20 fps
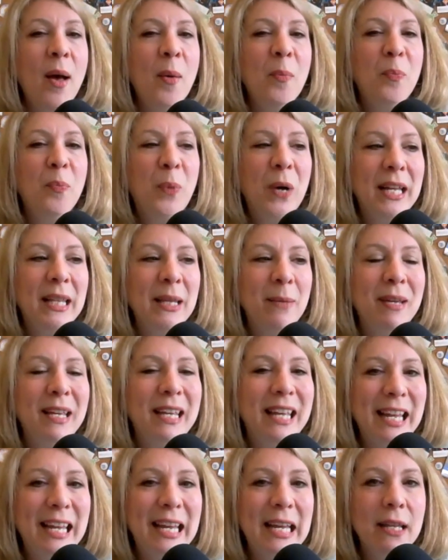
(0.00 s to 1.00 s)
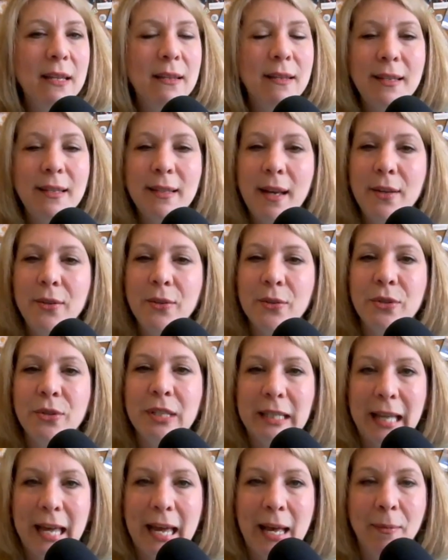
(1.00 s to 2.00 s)
But in the beginning, these guys are
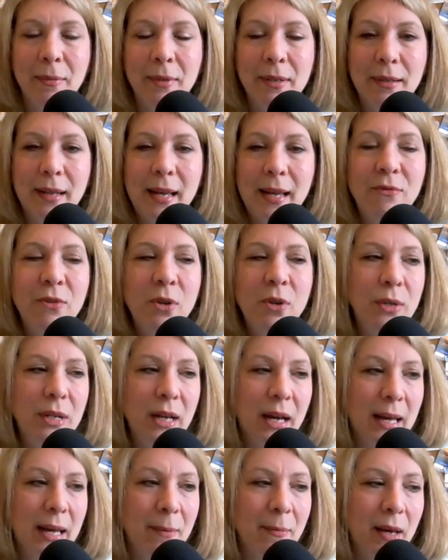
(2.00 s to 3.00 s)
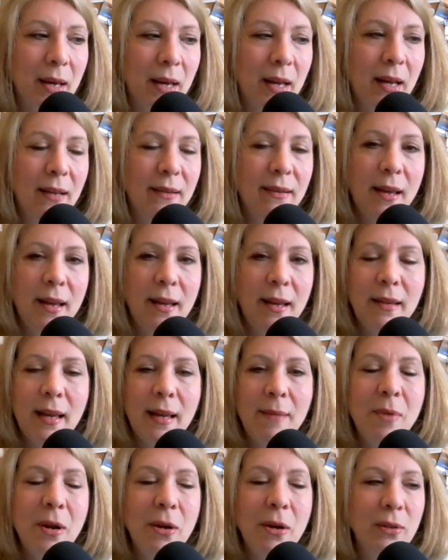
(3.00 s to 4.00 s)
slammed. They have no time.
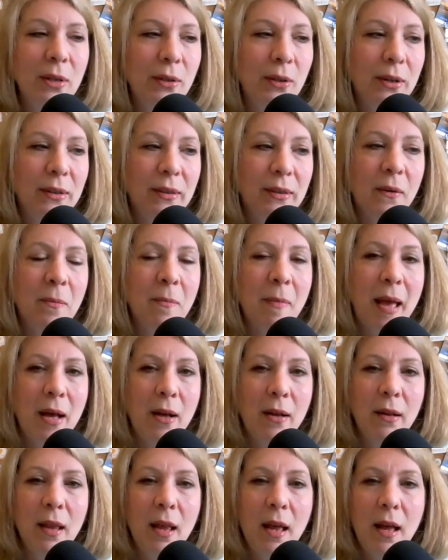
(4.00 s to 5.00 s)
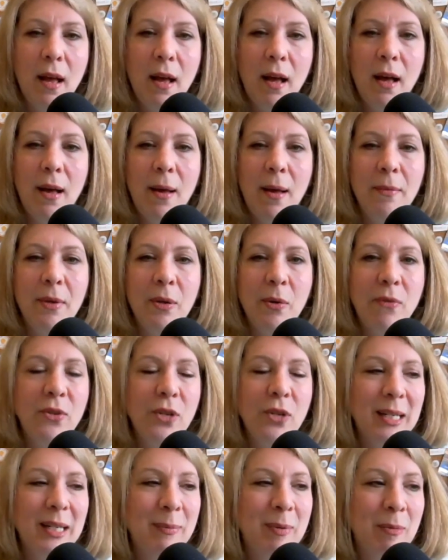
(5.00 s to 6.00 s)
They barely look at their mail. You know, I've
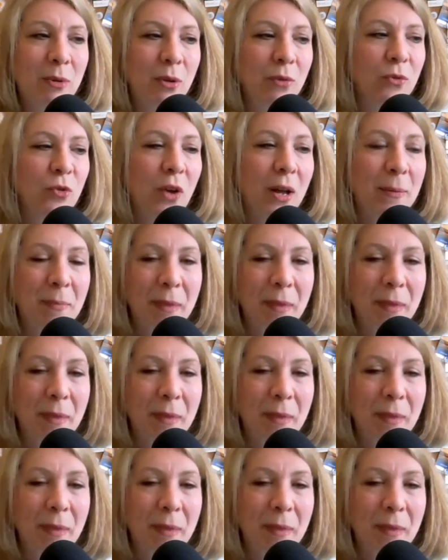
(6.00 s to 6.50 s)
talked to people who've tried